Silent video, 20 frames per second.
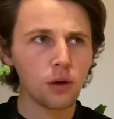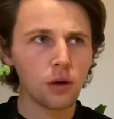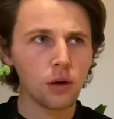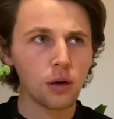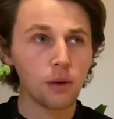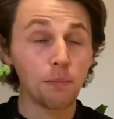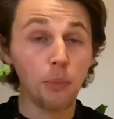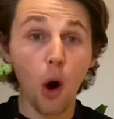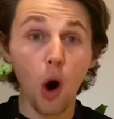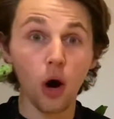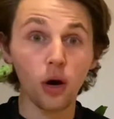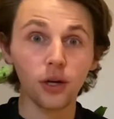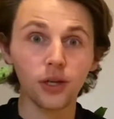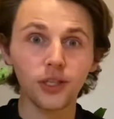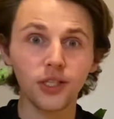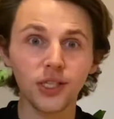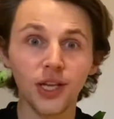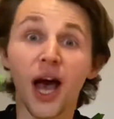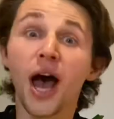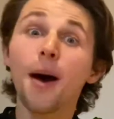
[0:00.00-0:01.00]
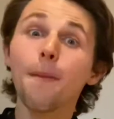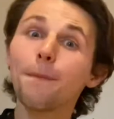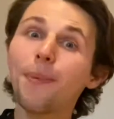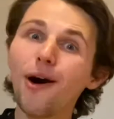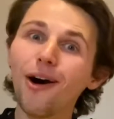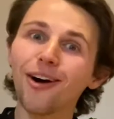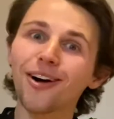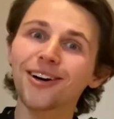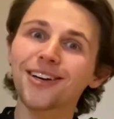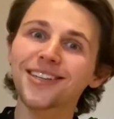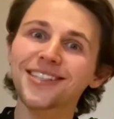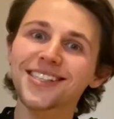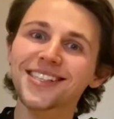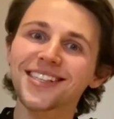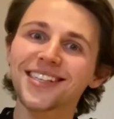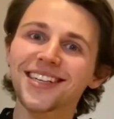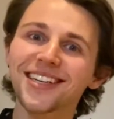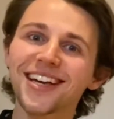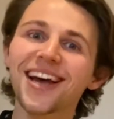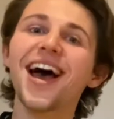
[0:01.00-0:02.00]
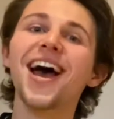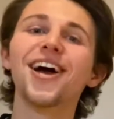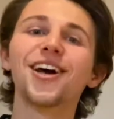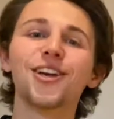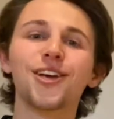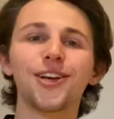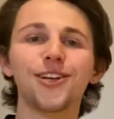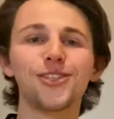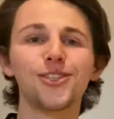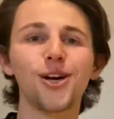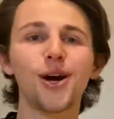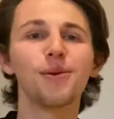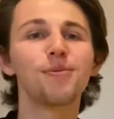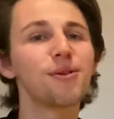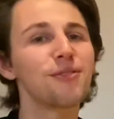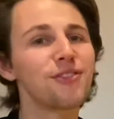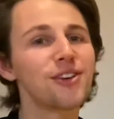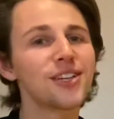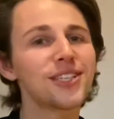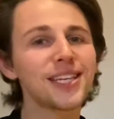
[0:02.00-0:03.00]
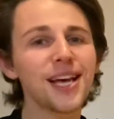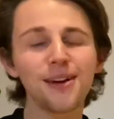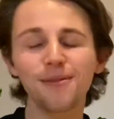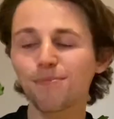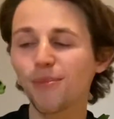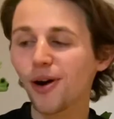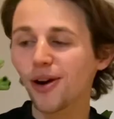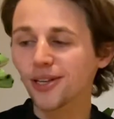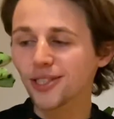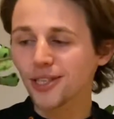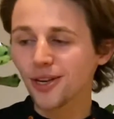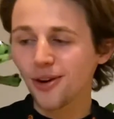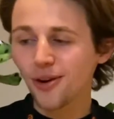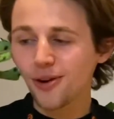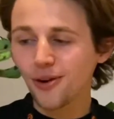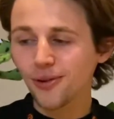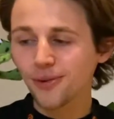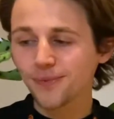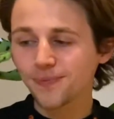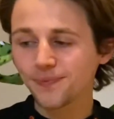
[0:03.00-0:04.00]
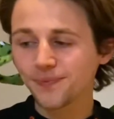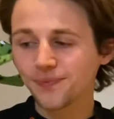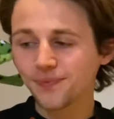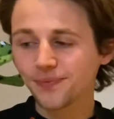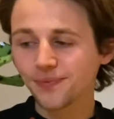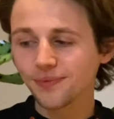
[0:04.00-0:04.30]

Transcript: Box. Box. Good job if you said box at home.